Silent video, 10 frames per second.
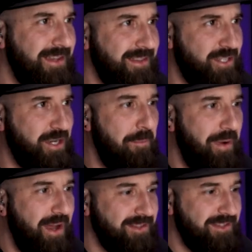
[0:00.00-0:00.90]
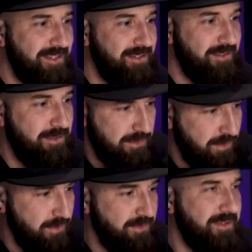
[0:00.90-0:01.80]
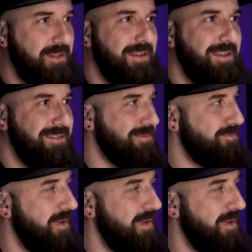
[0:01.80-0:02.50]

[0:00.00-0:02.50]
got the jump box and he just goes to it's